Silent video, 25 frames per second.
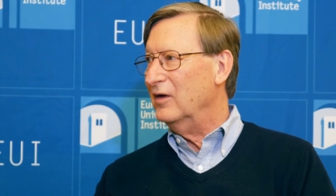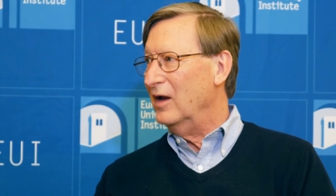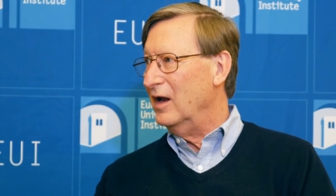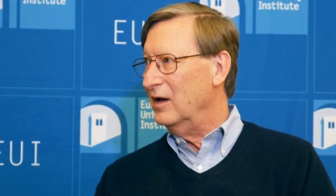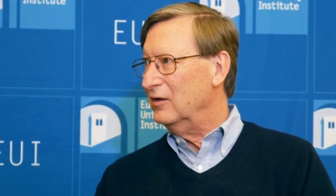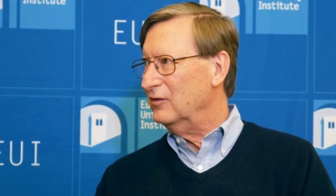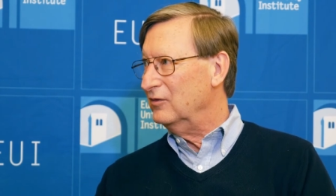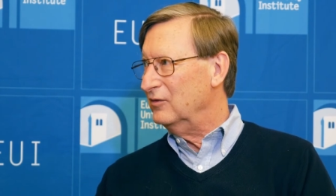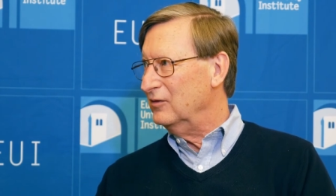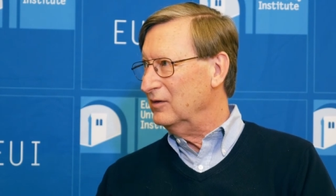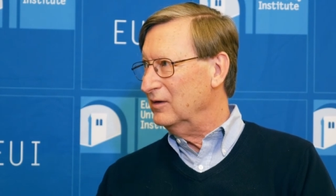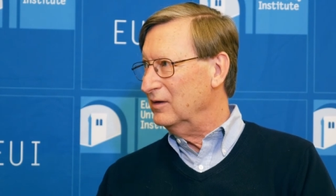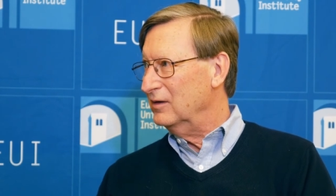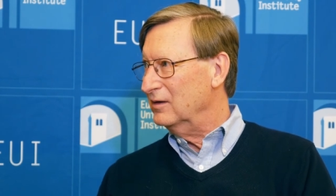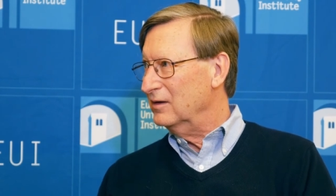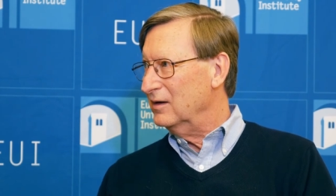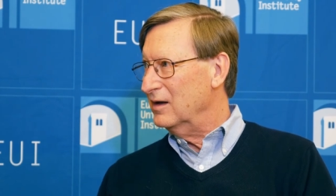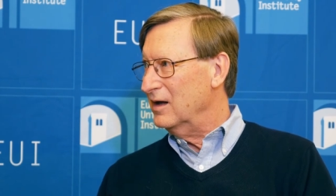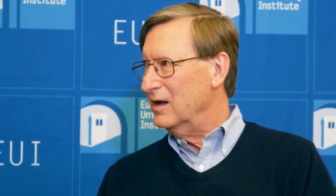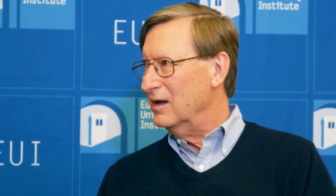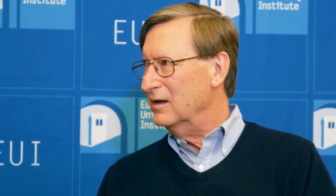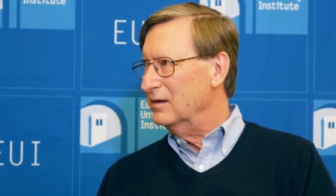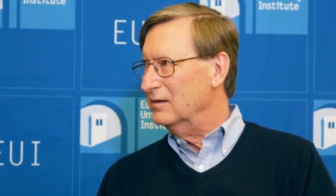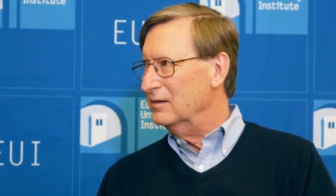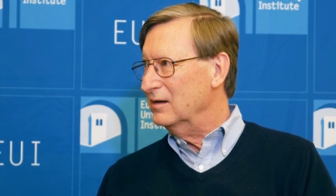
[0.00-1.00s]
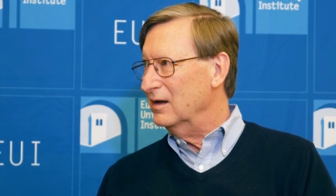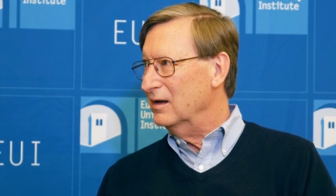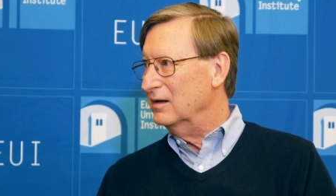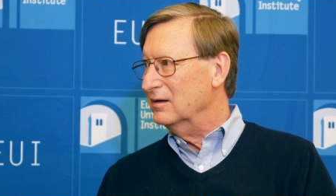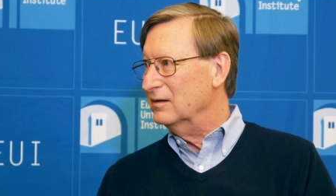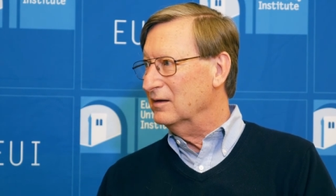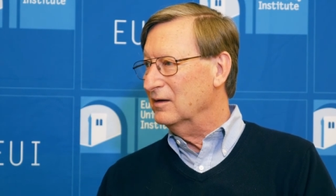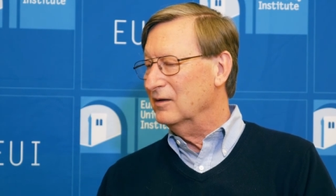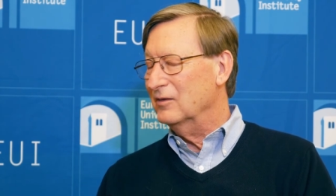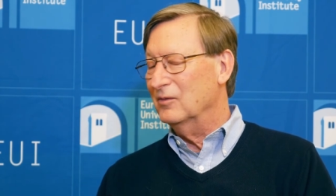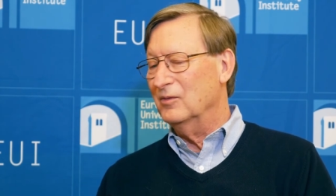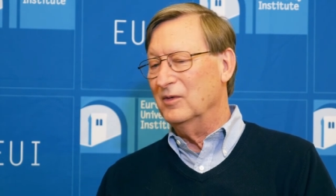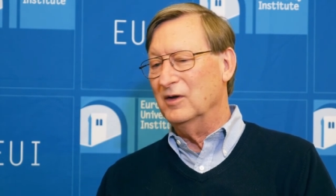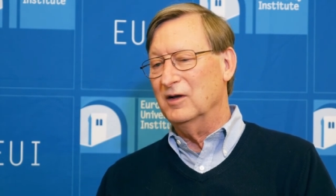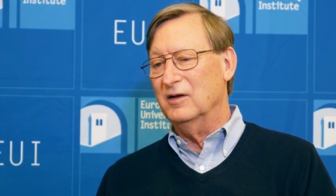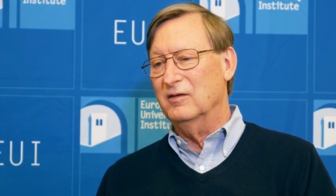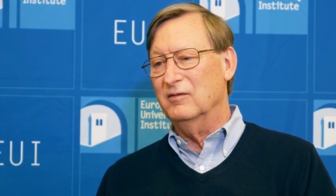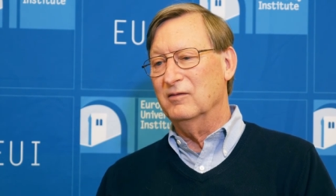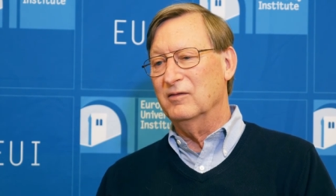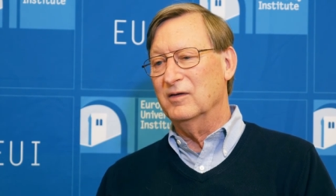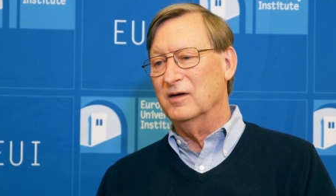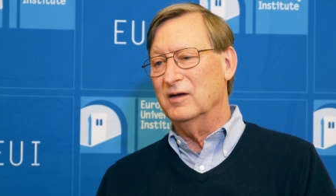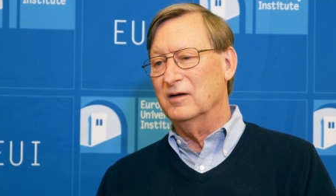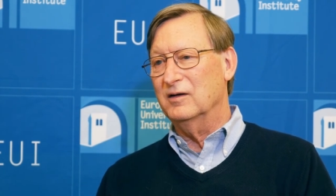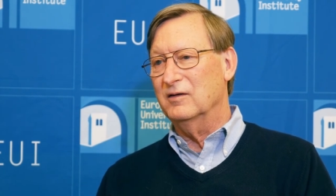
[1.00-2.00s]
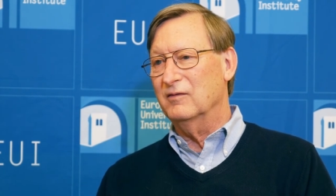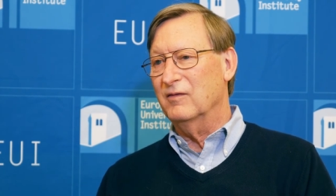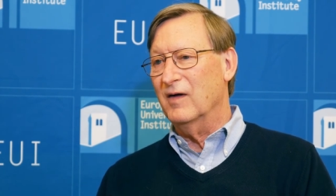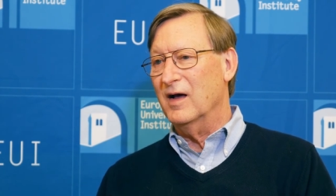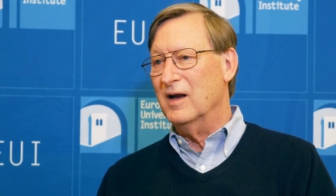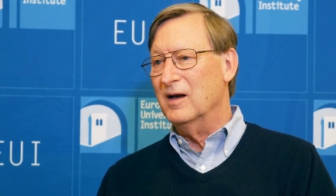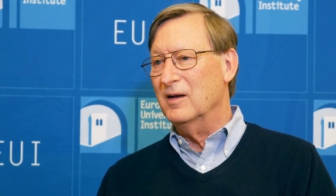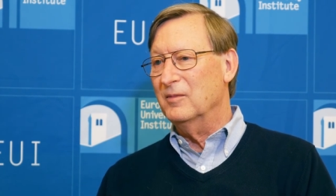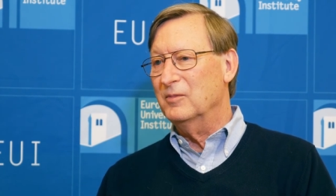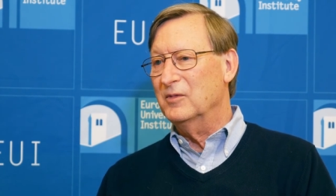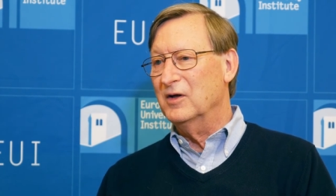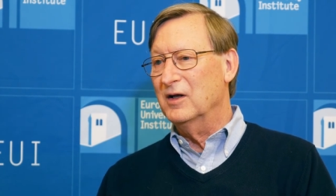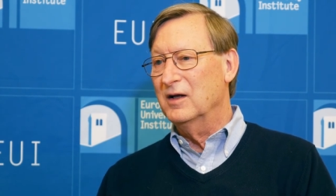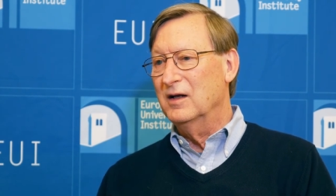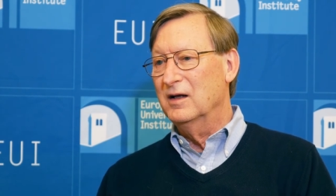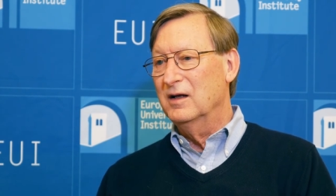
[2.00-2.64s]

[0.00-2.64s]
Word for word: extra content that we've uh, developed.